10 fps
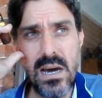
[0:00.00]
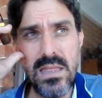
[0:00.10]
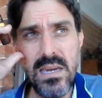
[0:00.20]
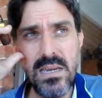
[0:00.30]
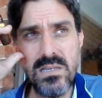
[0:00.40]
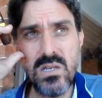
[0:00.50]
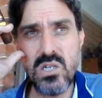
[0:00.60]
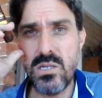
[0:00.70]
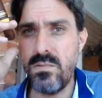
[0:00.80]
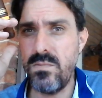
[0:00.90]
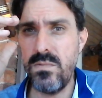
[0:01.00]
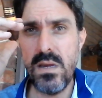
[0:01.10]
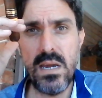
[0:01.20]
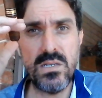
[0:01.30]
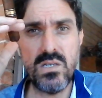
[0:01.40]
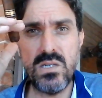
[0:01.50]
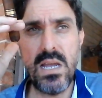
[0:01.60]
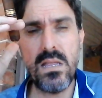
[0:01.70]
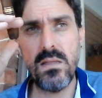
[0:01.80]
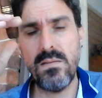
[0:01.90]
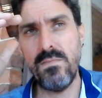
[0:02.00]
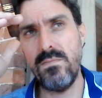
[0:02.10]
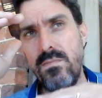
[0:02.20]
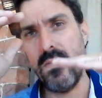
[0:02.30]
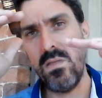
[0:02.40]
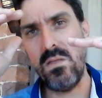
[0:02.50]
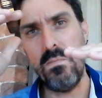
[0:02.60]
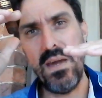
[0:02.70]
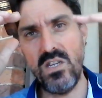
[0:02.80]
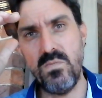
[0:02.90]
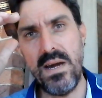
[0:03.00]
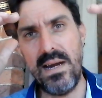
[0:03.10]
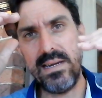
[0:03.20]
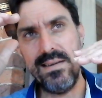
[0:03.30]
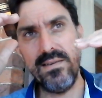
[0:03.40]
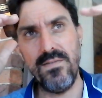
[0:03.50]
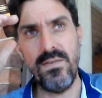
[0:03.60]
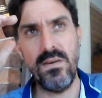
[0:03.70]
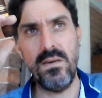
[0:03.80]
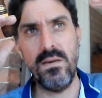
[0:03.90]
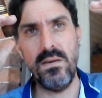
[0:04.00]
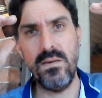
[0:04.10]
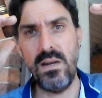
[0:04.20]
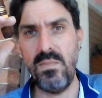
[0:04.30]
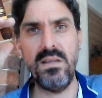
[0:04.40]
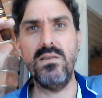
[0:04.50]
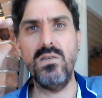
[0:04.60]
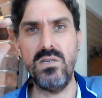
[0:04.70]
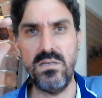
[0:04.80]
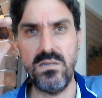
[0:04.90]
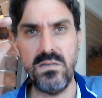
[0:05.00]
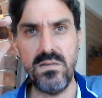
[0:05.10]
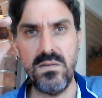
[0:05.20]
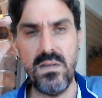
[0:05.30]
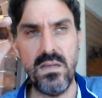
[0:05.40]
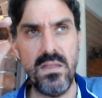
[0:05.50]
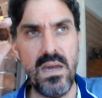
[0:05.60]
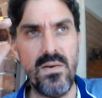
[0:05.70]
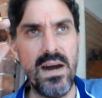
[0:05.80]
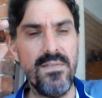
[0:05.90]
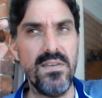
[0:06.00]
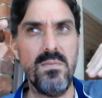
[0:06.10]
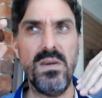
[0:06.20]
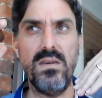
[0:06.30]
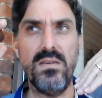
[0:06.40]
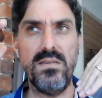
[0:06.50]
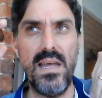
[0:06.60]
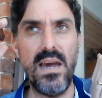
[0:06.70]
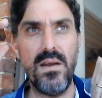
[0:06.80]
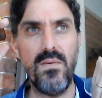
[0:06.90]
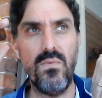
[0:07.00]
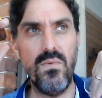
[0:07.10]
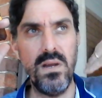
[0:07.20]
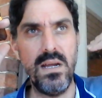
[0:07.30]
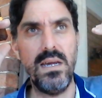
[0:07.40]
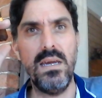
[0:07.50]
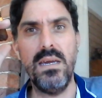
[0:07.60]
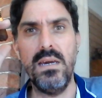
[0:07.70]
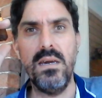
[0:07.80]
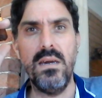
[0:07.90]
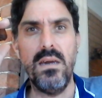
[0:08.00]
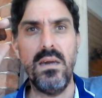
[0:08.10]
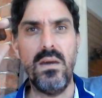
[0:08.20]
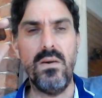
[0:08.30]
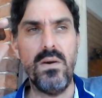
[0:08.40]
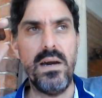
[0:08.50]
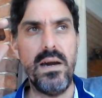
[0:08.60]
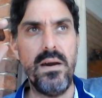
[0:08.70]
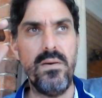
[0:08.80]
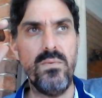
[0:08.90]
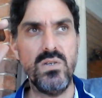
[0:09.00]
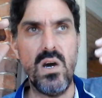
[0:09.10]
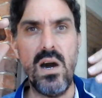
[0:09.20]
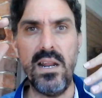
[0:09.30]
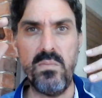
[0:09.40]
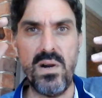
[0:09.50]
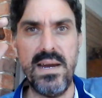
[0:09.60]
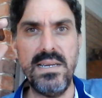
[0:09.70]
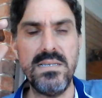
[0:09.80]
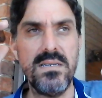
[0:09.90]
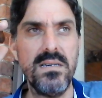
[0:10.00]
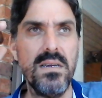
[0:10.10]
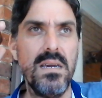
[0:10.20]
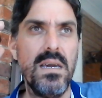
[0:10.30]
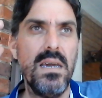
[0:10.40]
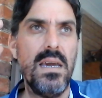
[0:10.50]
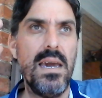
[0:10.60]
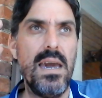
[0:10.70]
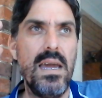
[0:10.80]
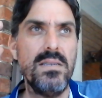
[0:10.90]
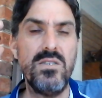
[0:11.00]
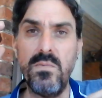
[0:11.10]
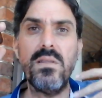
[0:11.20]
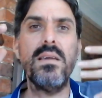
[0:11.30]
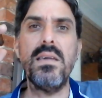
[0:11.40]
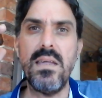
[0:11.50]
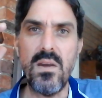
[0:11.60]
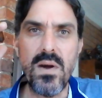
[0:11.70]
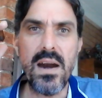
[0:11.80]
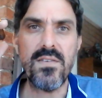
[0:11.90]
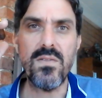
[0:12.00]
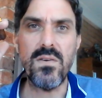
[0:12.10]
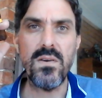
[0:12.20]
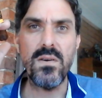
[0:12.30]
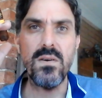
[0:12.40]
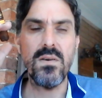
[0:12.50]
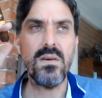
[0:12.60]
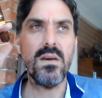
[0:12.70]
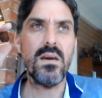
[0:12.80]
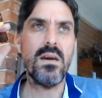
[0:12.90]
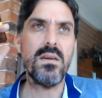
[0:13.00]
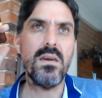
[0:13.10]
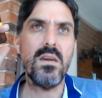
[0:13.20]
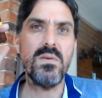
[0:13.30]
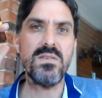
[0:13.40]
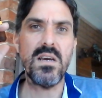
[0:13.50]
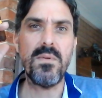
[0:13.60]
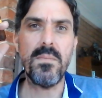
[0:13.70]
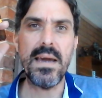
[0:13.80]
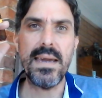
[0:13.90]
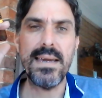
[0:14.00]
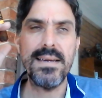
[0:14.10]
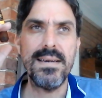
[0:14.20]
think it set the benchmark for limited editions thereafter, because that really was highly praised. And similarly, the year after, the Cohiba Sublime